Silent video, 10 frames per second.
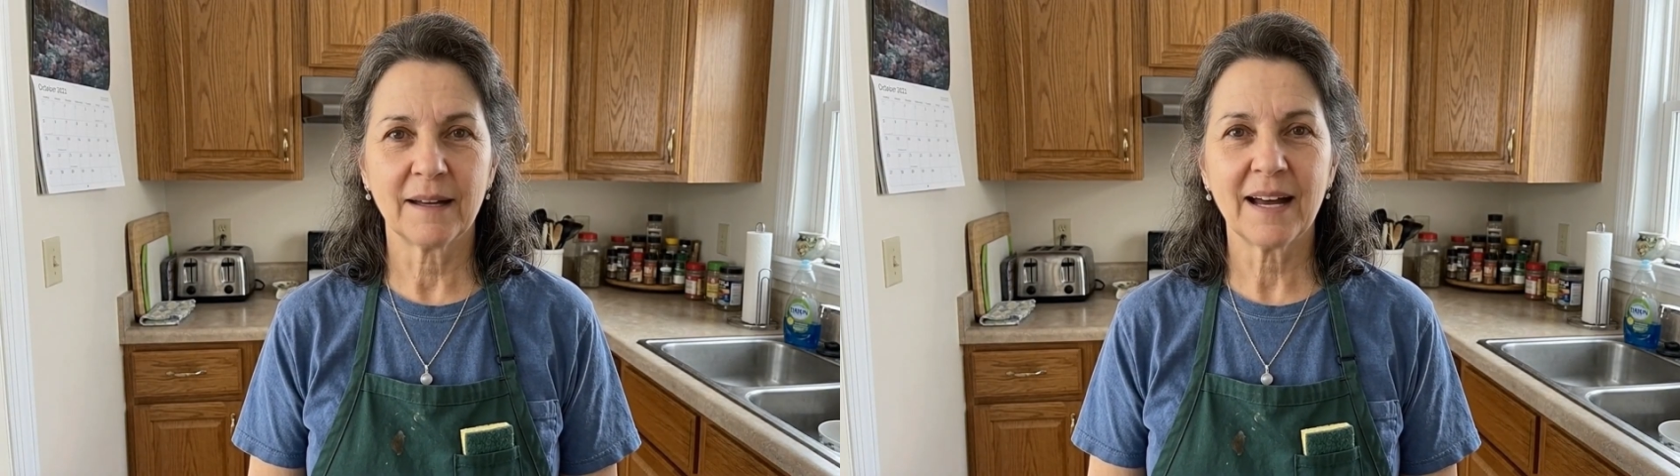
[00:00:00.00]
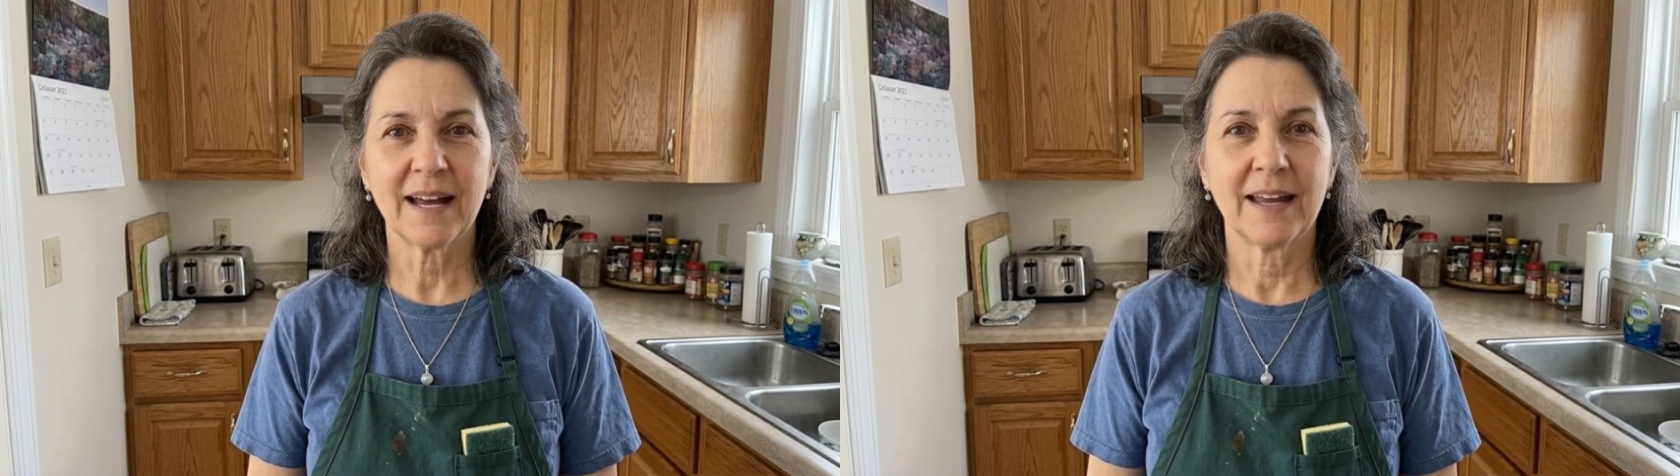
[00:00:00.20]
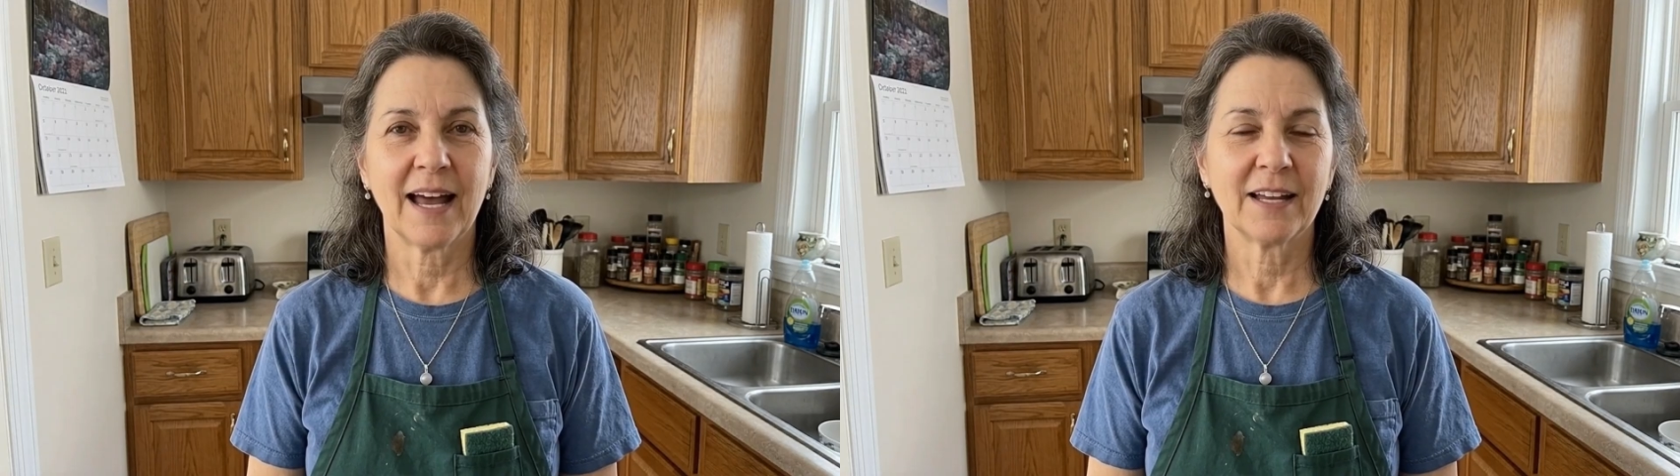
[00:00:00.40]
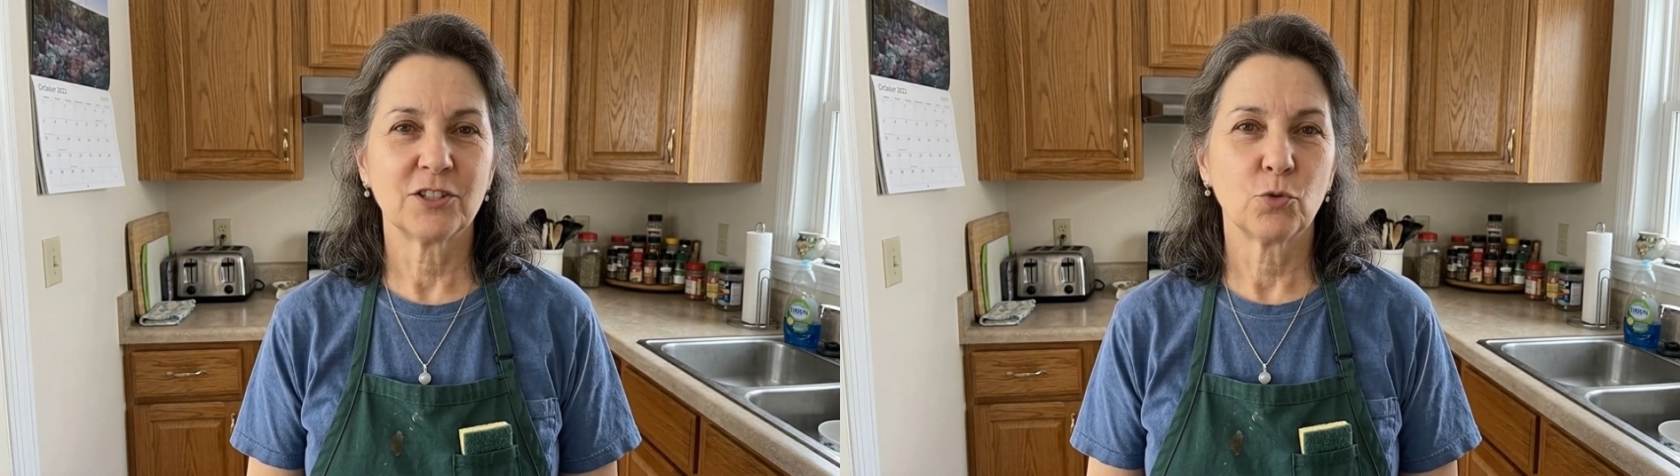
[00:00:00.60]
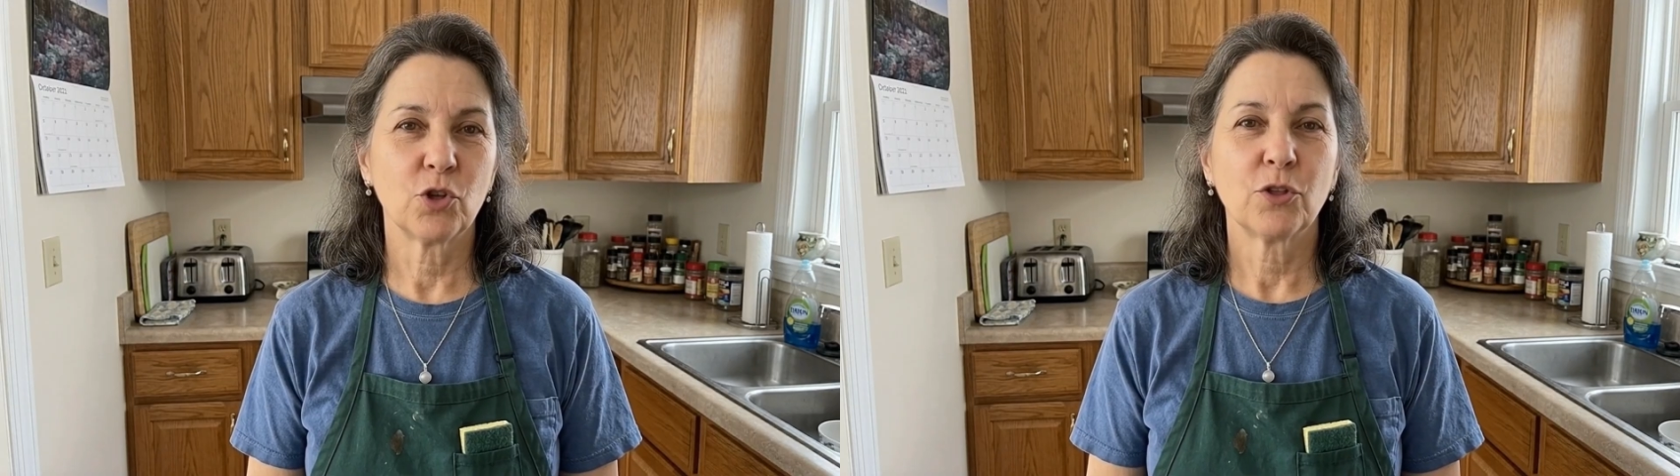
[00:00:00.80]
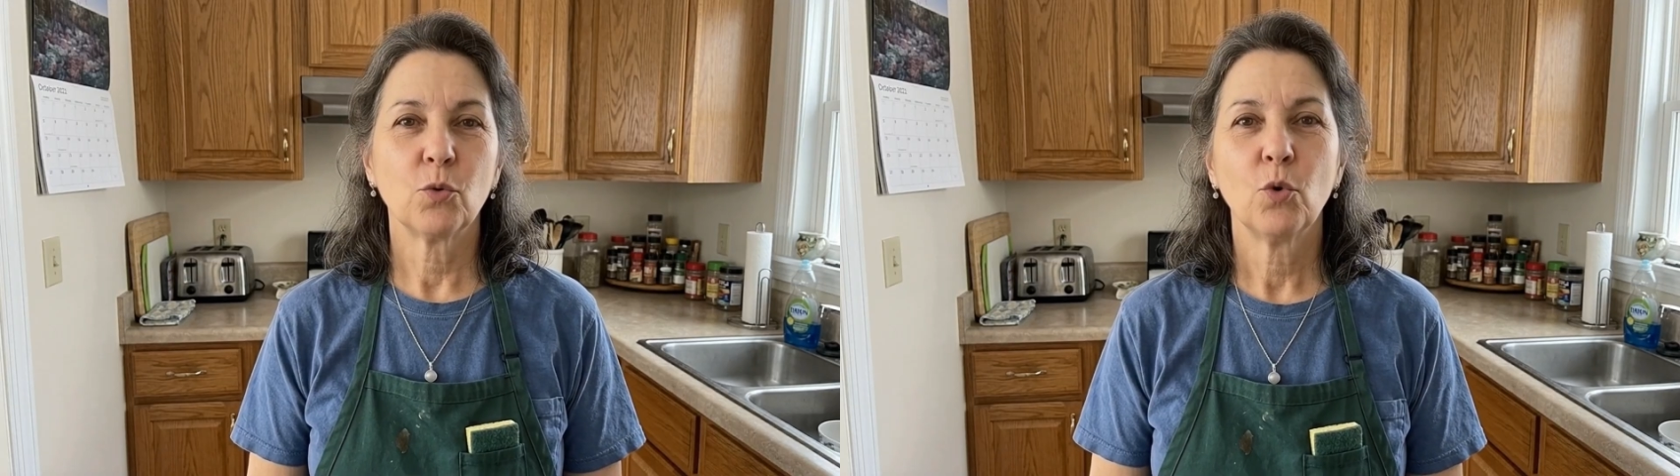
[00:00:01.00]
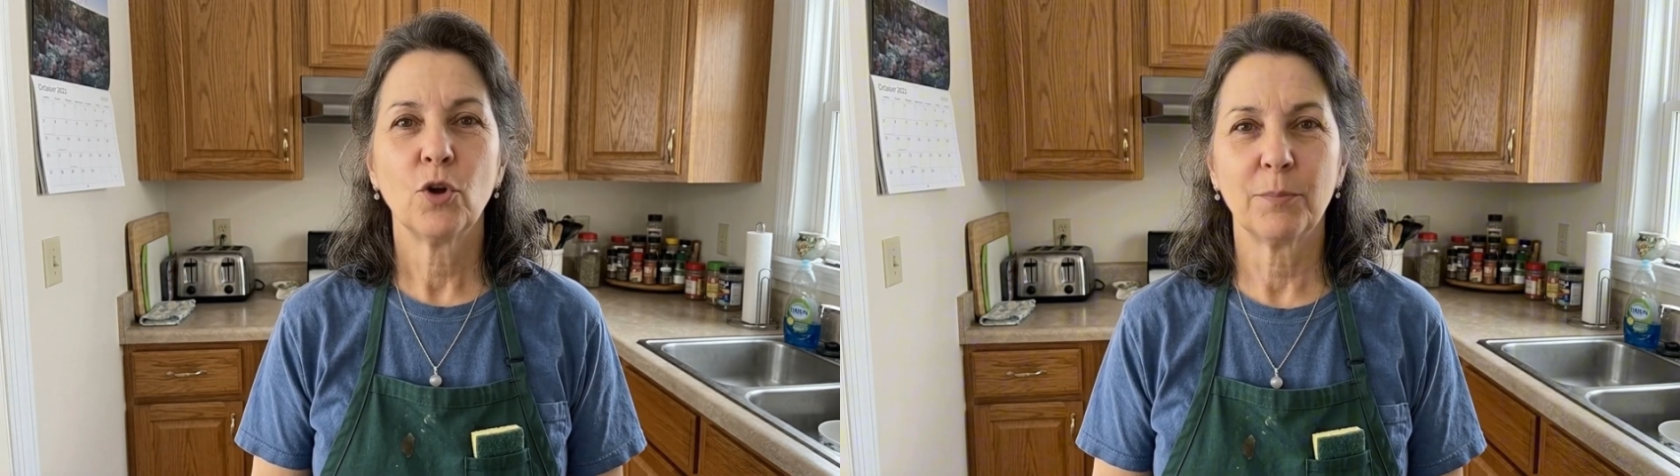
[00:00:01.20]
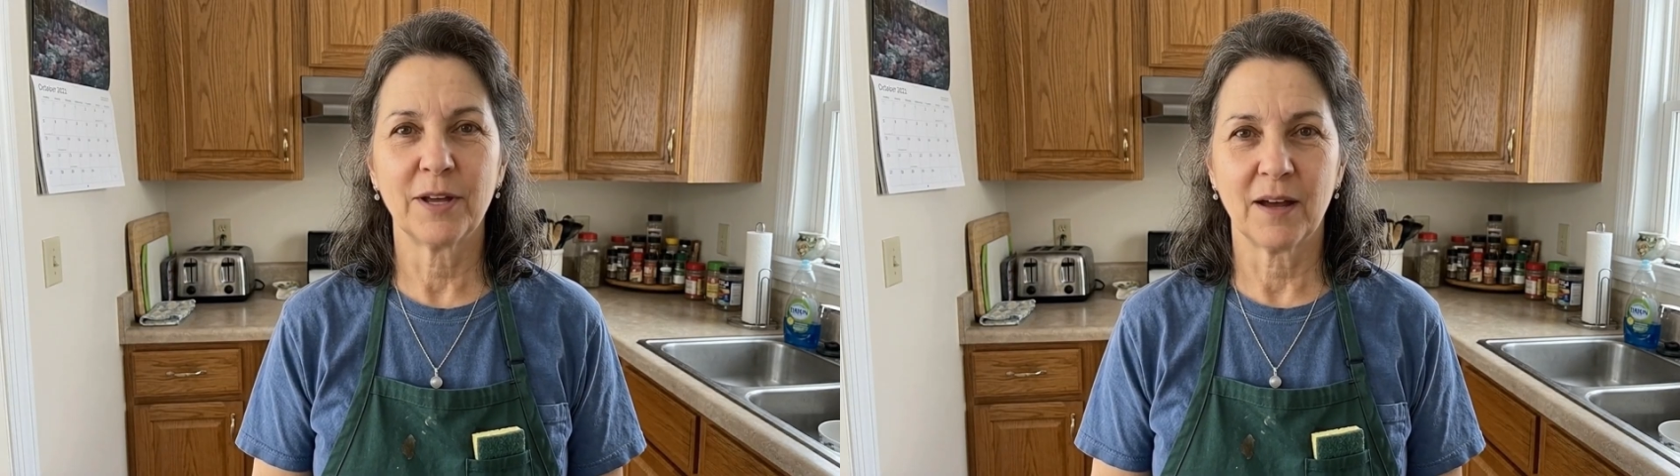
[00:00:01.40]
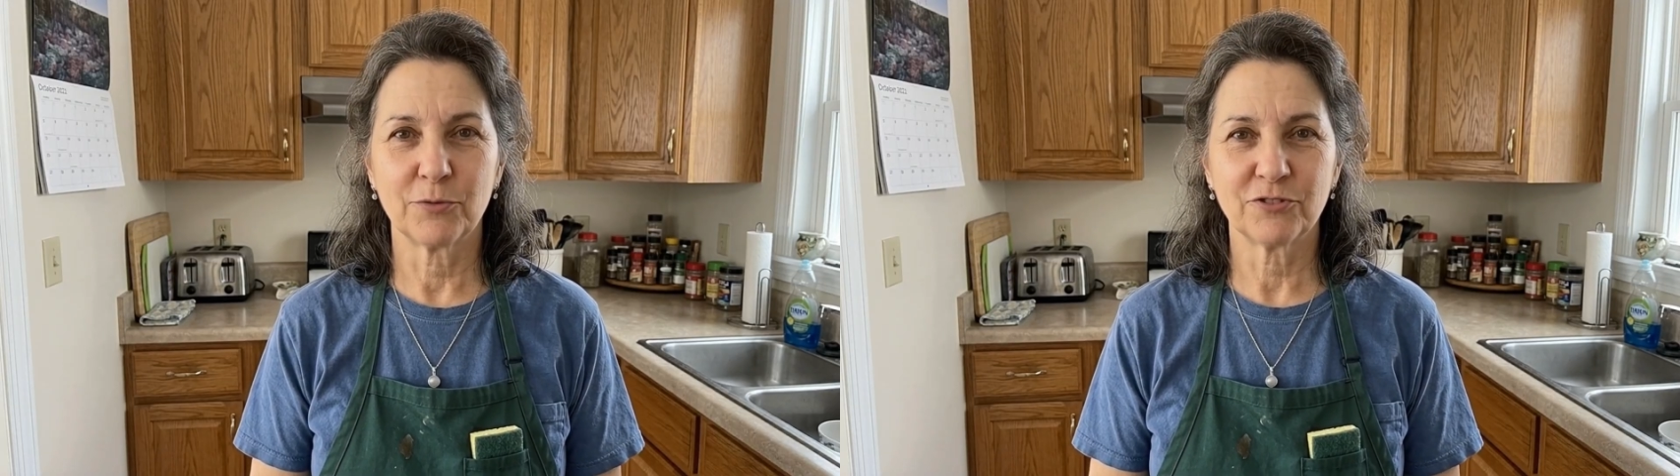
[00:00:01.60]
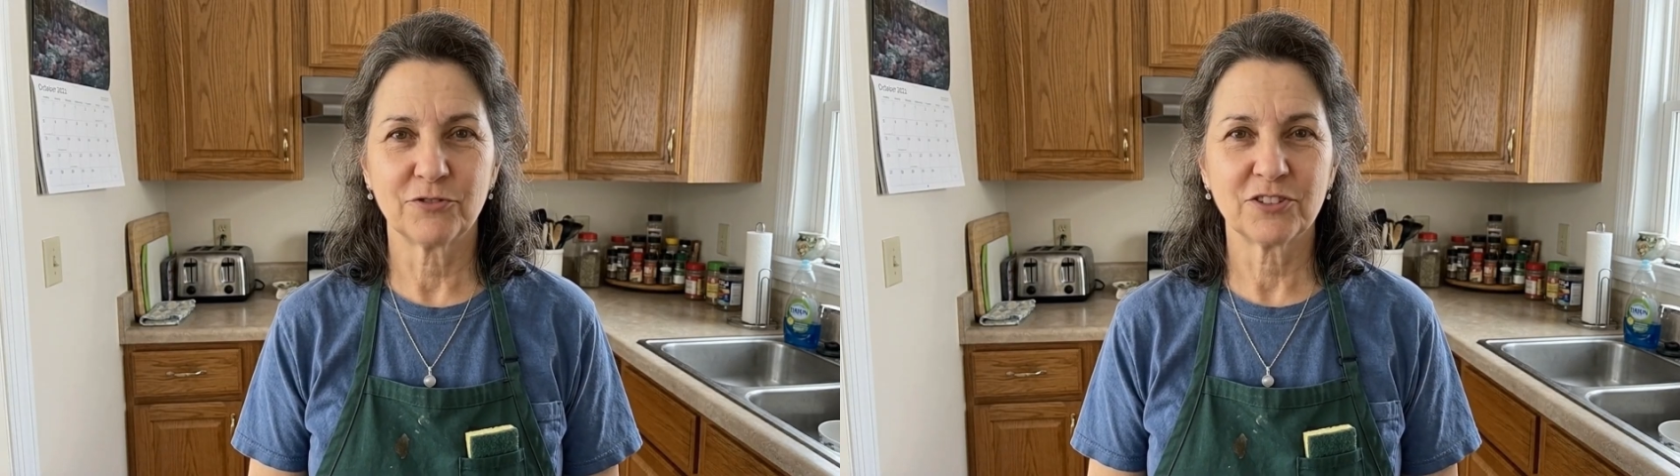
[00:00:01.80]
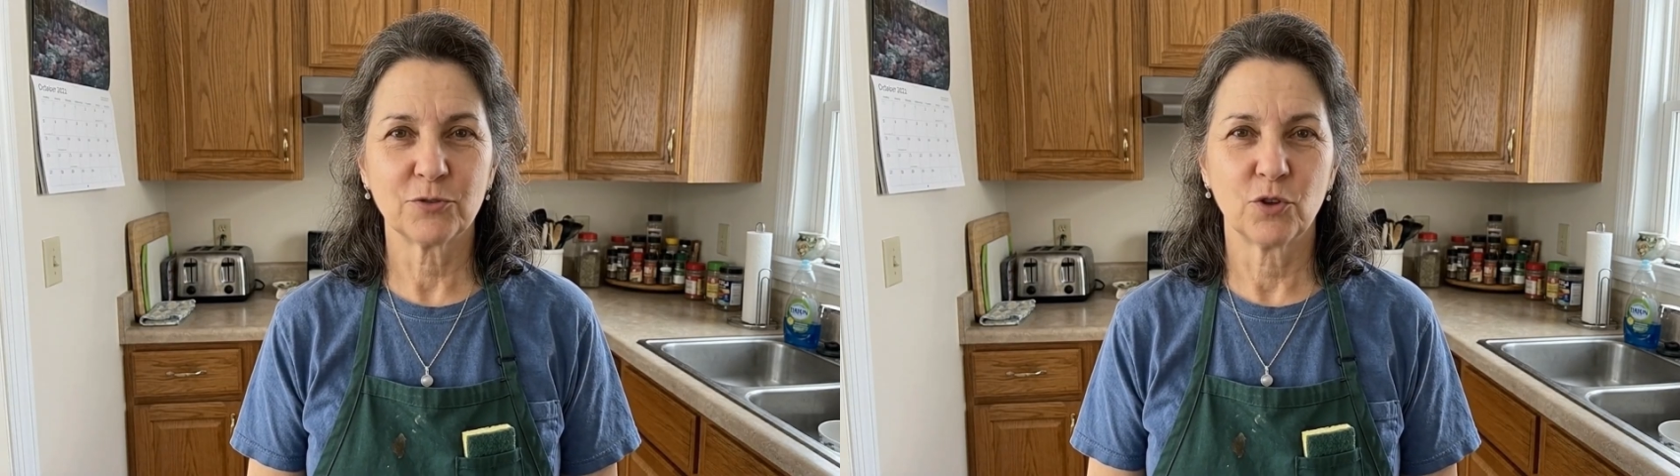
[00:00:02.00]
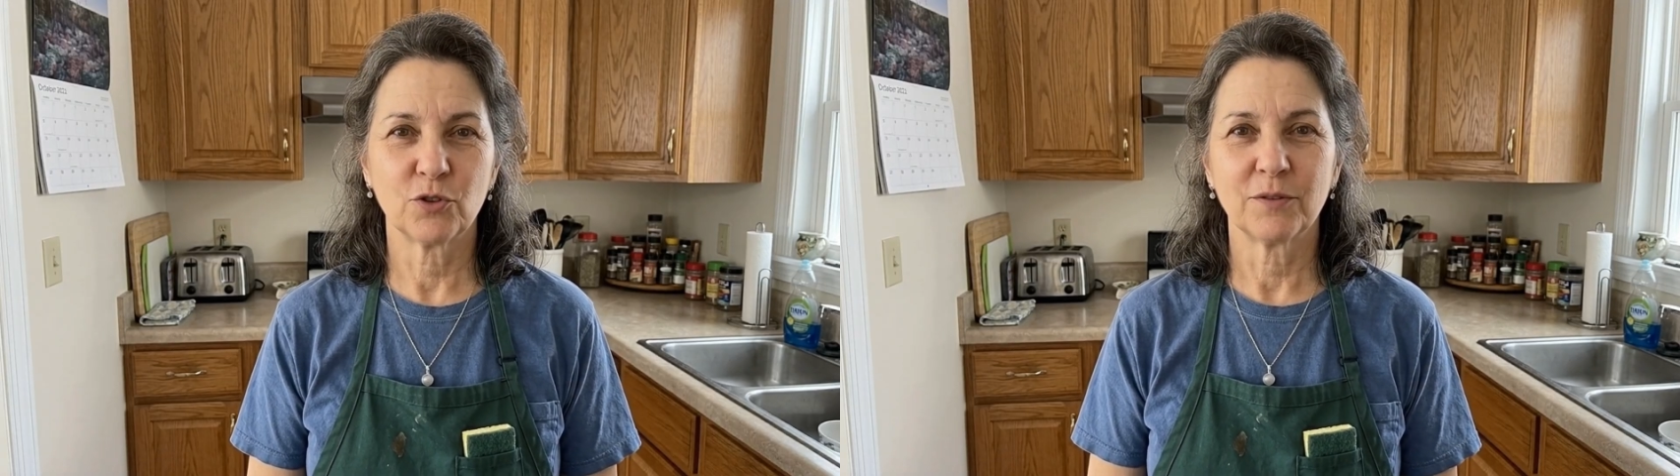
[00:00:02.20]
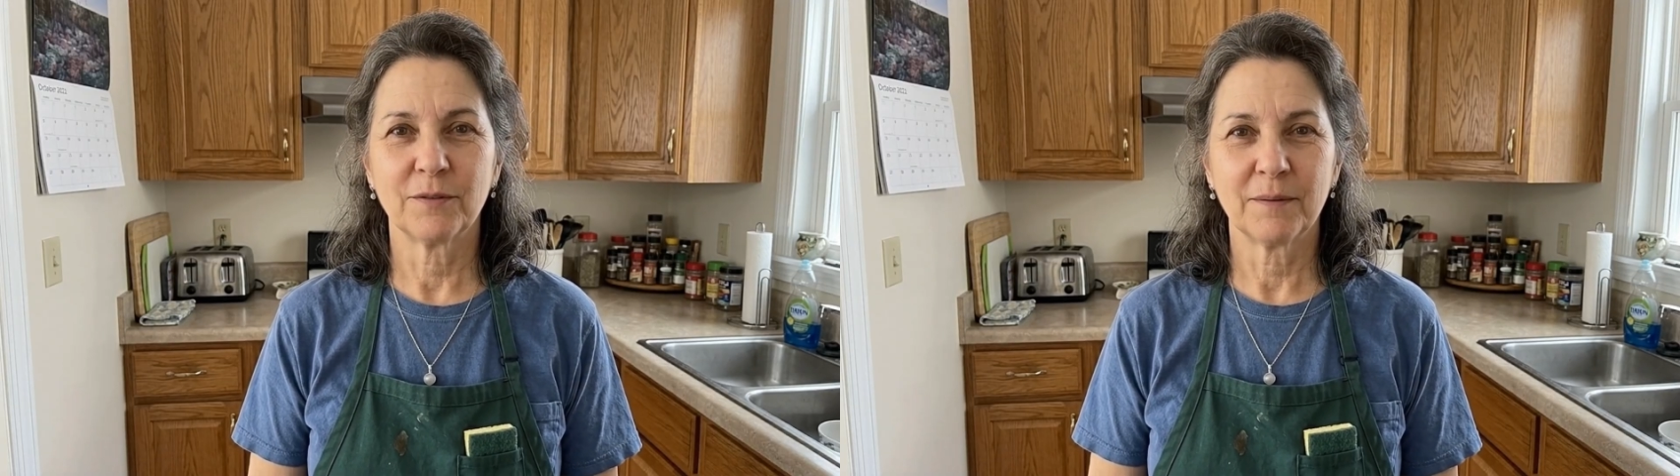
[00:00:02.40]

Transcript: and that is where the work becomes visible.